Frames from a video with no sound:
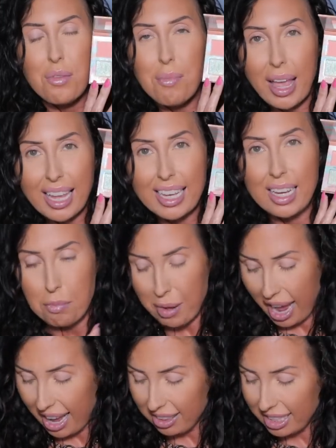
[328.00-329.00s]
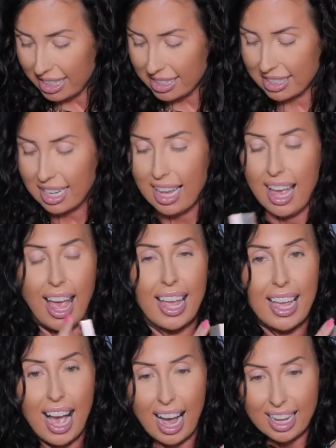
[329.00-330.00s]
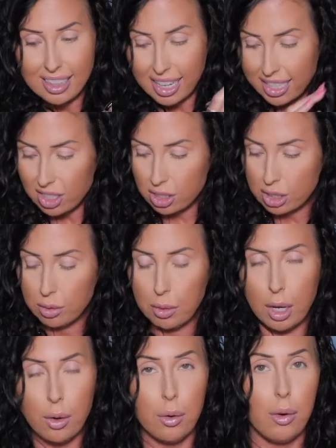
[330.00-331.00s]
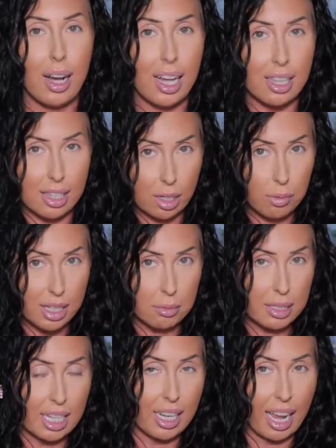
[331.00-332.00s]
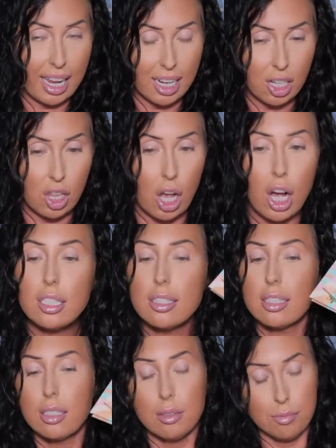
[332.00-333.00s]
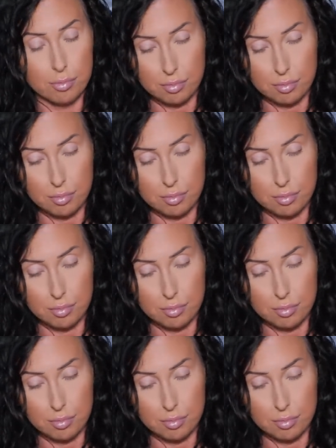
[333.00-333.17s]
pan palette, a highlighter duo, a liquid lipstick, and a gloss,